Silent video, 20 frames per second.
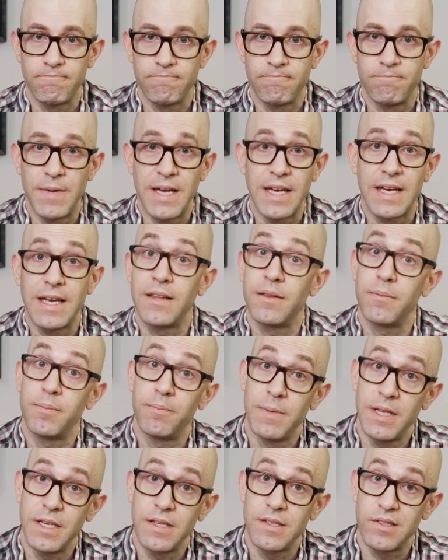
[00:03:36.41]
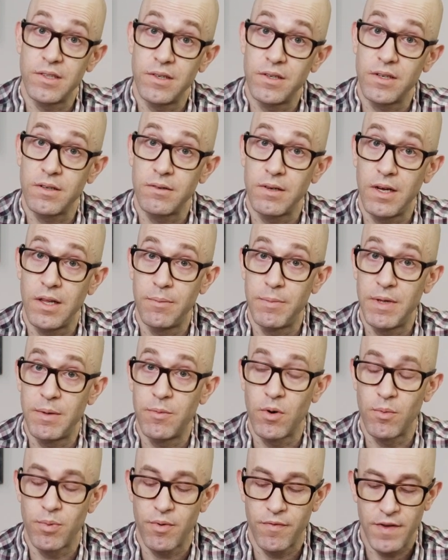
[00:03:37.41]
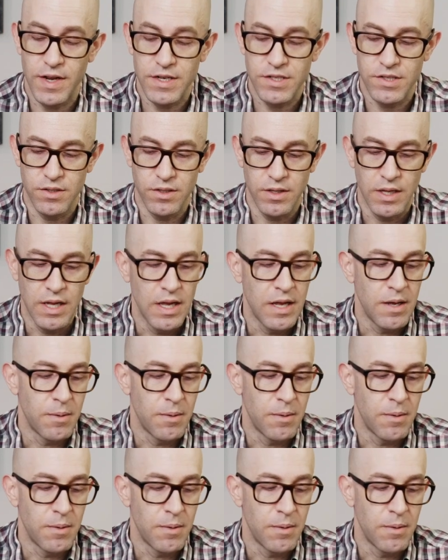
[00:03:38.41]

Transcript: making the minis look a little bit more professional.